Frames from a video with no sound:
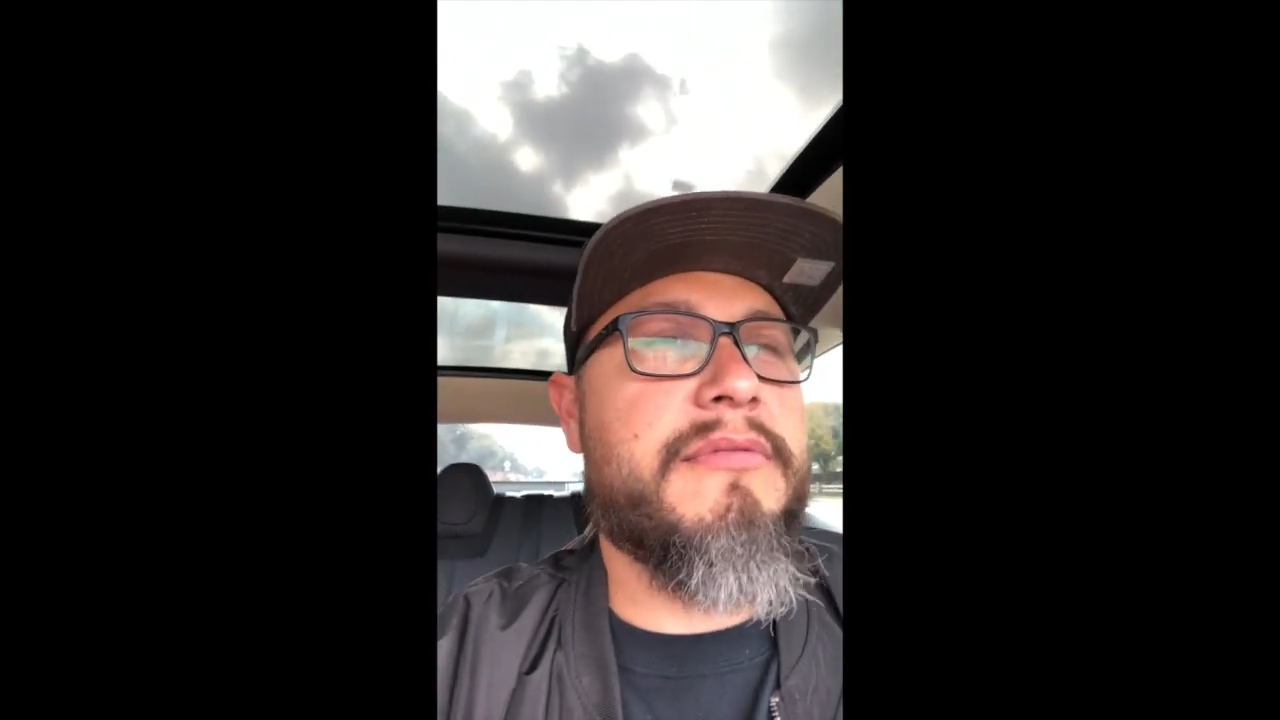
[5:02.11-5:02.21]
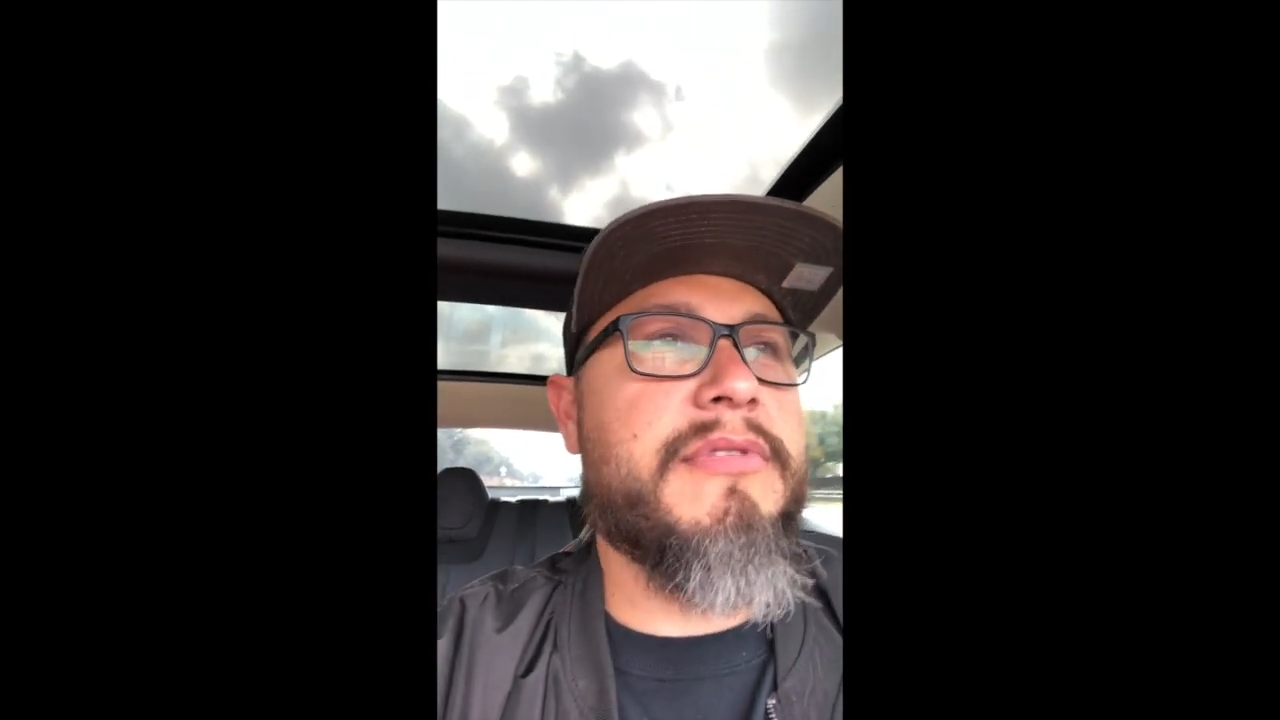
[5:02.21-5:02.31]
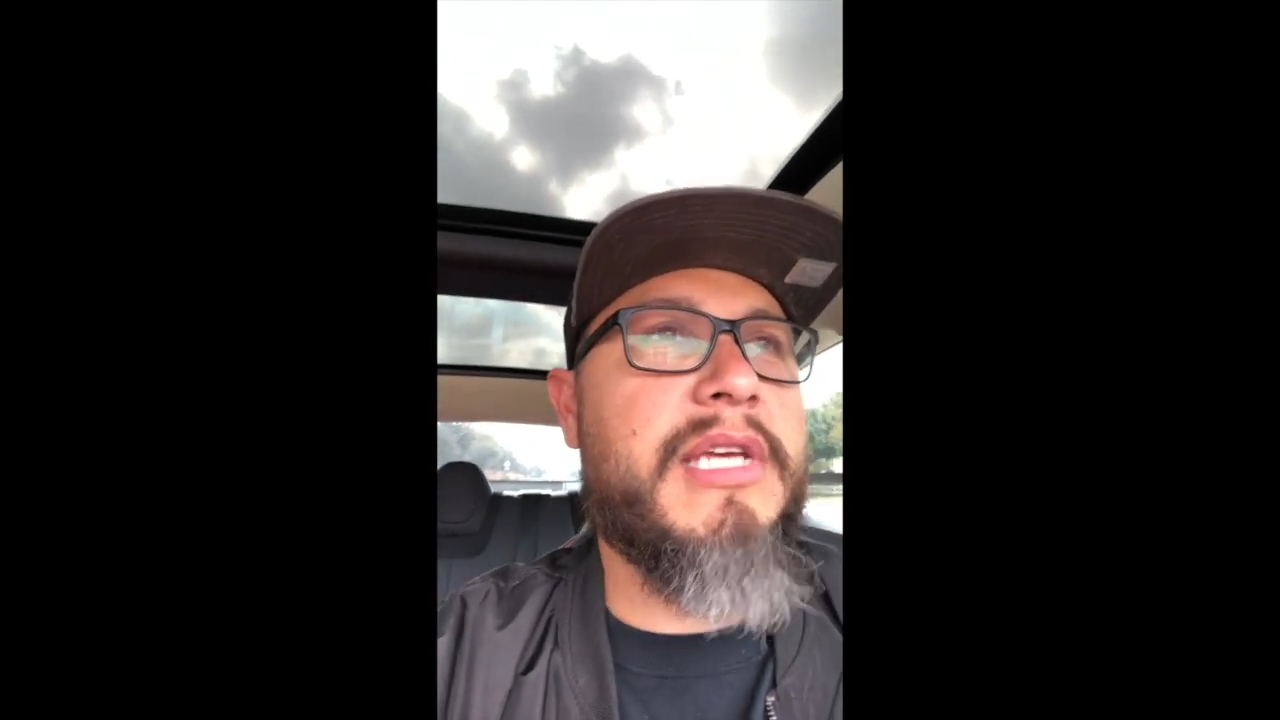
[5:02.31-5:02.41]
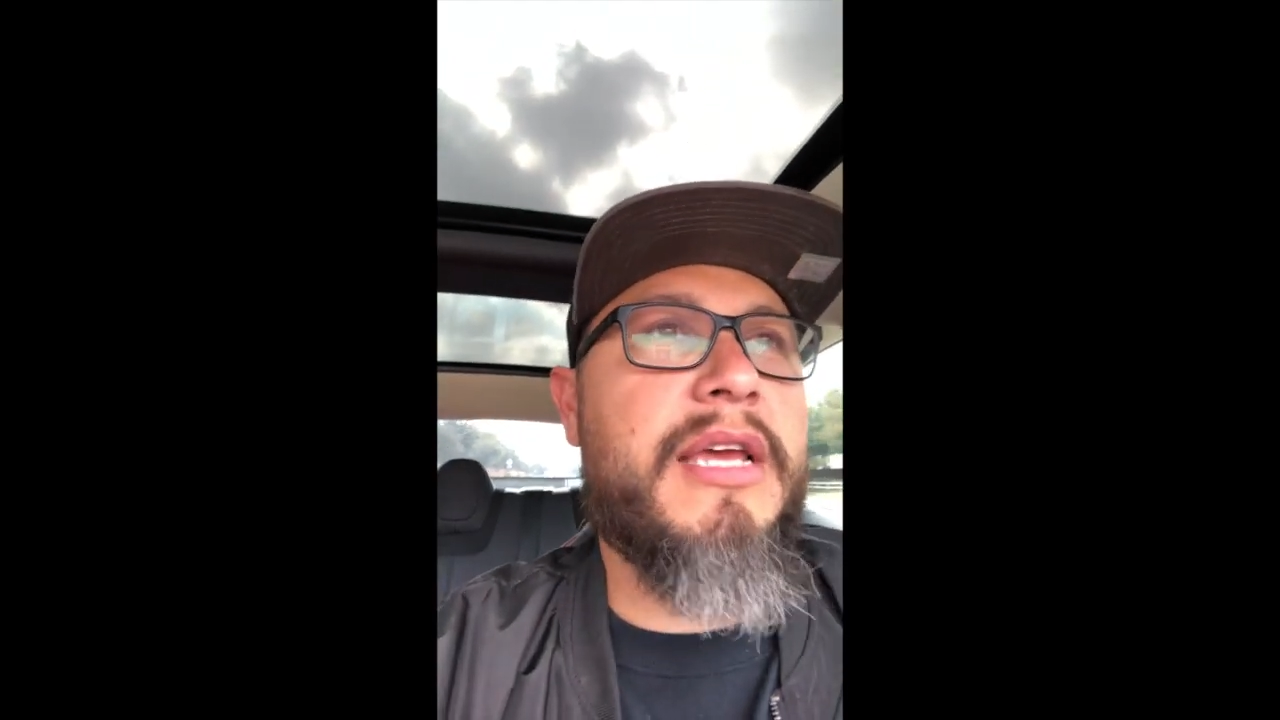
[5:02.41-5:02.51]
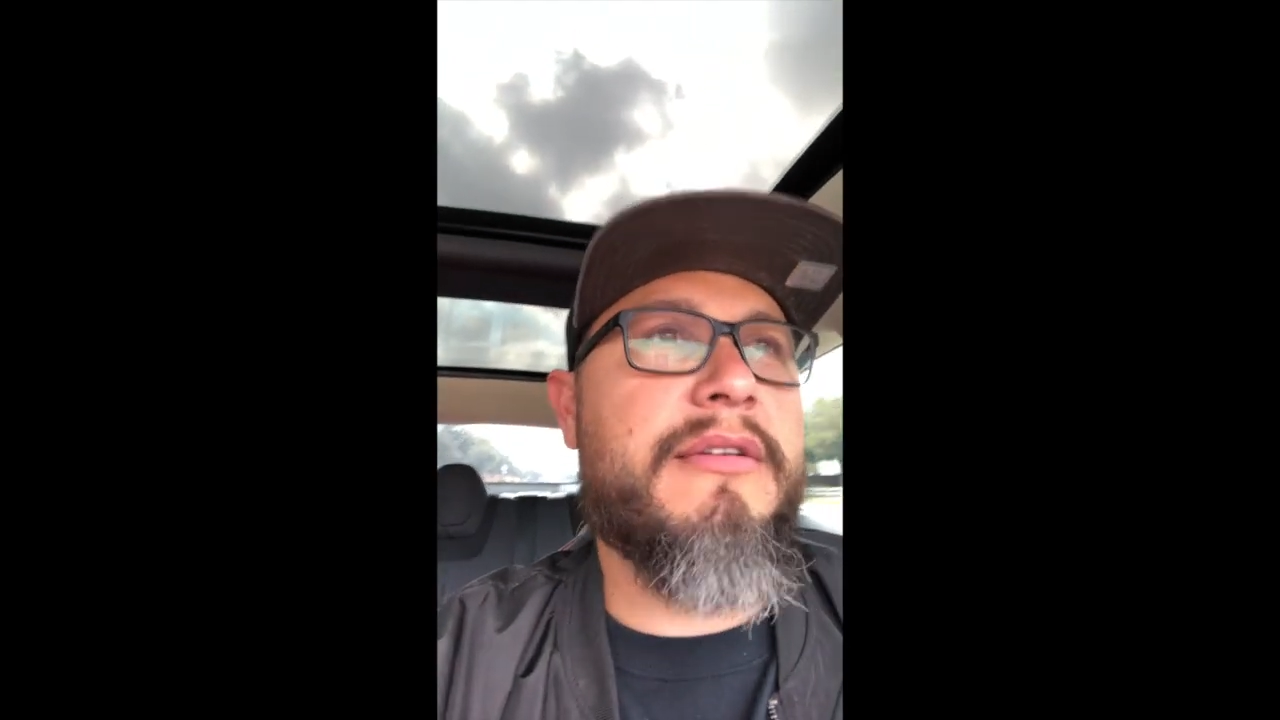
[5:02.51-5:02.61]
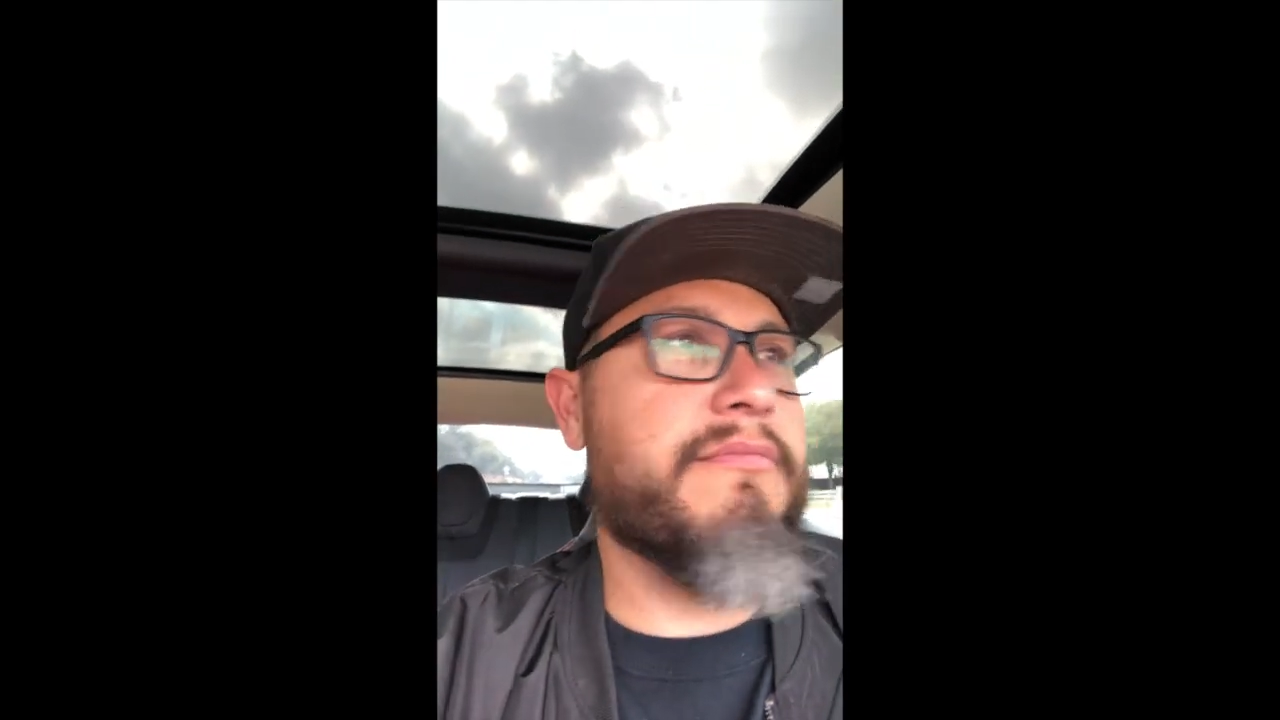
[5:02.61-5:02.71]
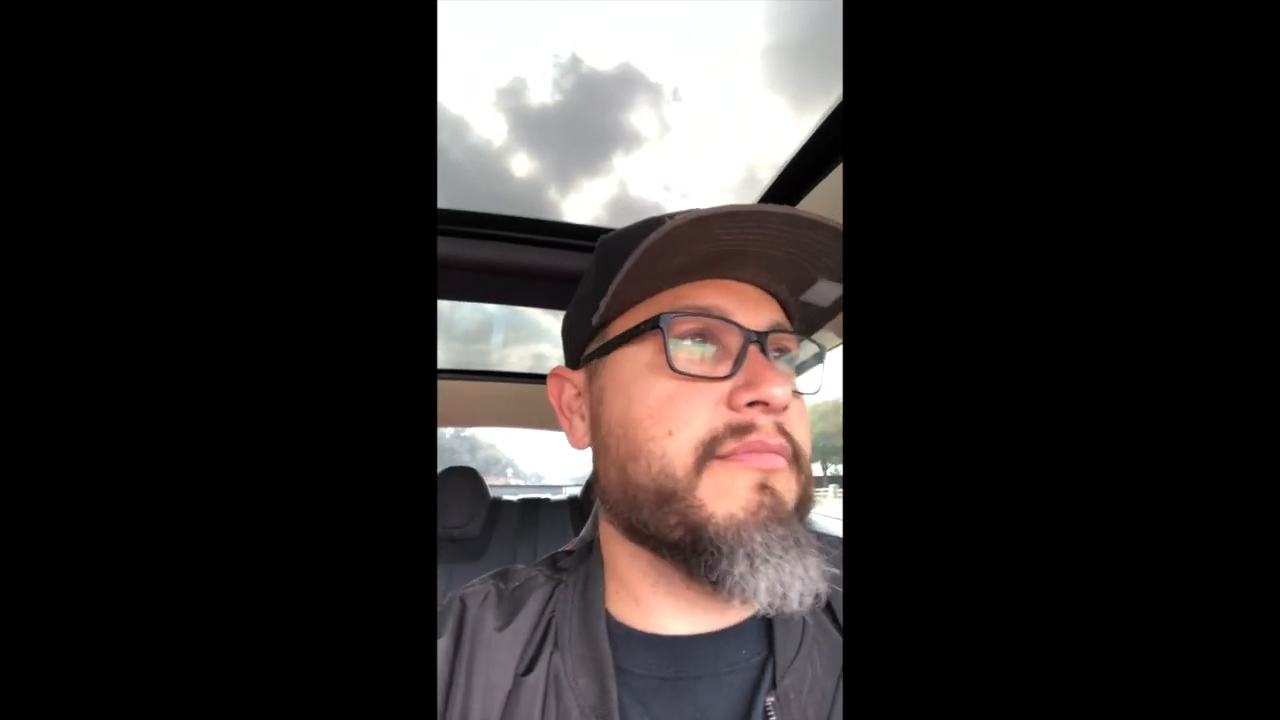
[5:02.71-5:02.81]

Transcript: tech,